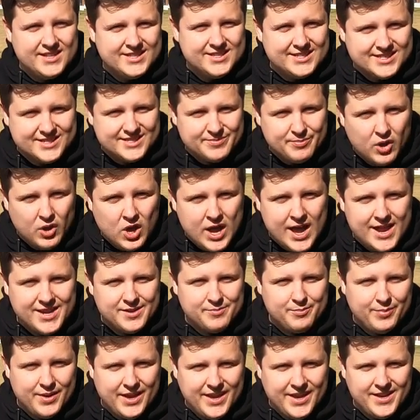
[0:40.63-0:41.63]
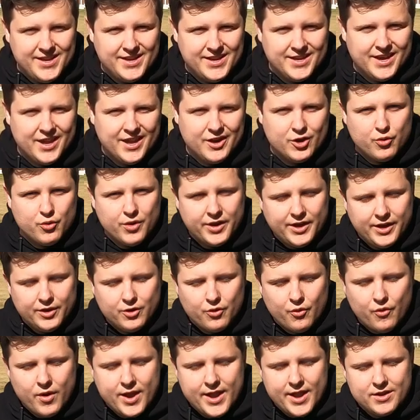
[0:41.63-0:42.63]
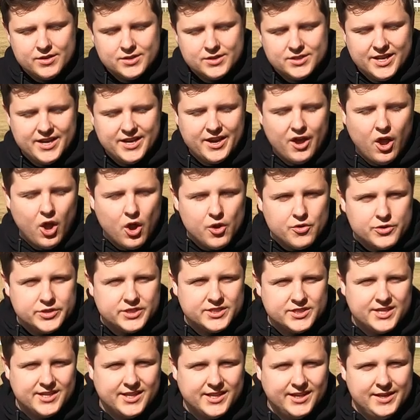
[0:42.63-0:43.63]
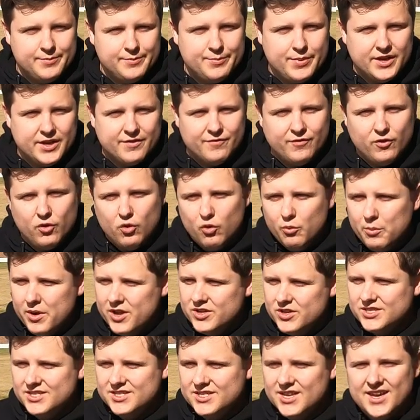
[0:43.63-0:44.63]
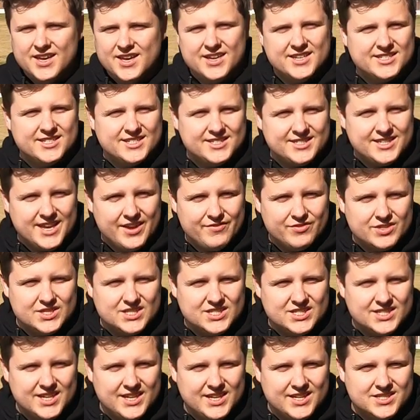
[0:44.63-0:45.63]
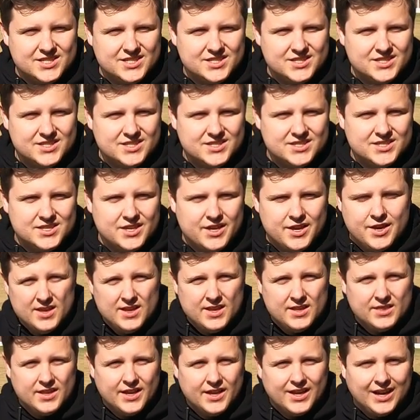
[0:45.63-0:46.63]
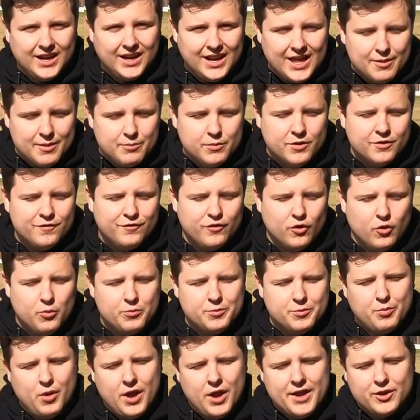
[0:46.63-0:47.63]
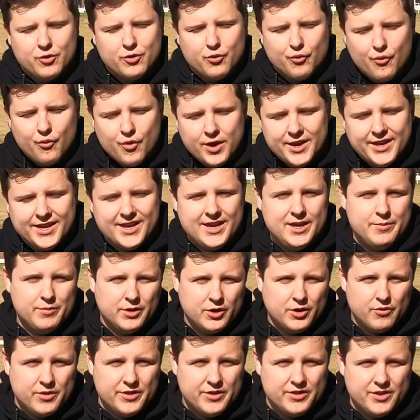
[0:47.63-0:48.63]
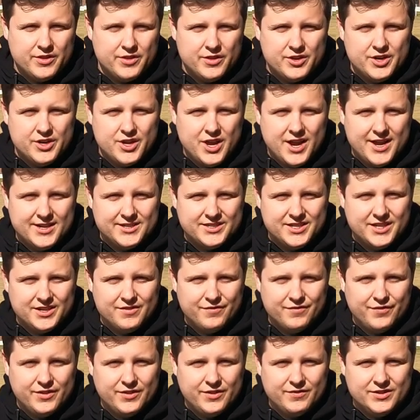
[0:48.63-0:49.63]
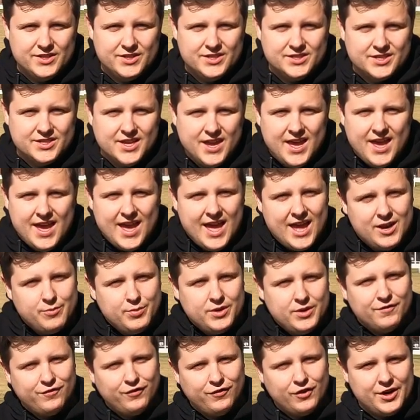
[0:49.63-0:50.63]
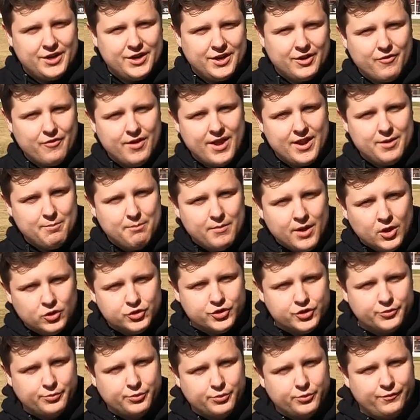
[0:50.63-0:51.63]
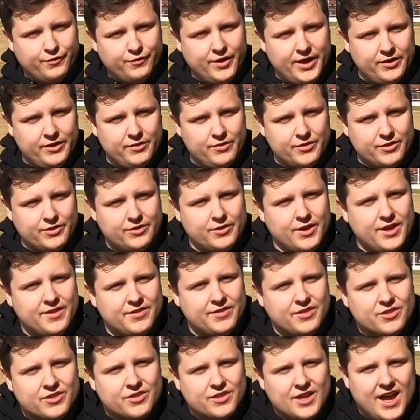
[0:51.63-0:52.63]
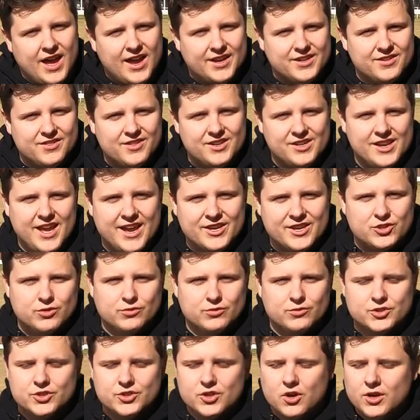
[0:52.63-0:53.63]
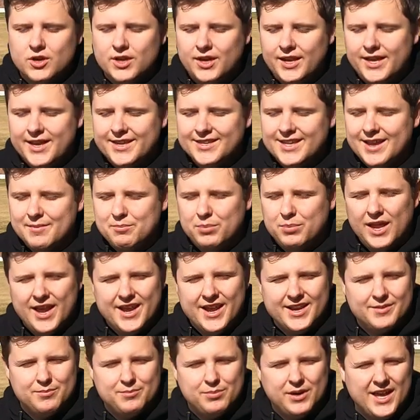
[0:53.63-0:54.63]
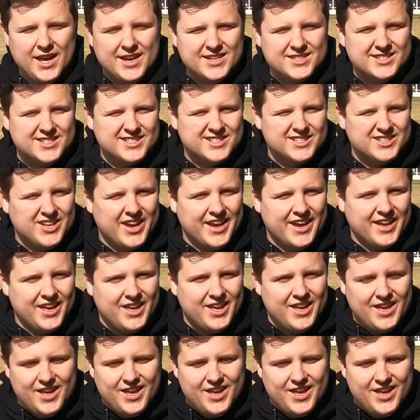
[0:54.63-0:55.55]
Despite being a cricket ground, it hosted Olympic for almost 7 seasons. The club, formed by Greek immigrants in the 1950s, had been floating around multiple venues at the start of the National Soccer League. They played at places like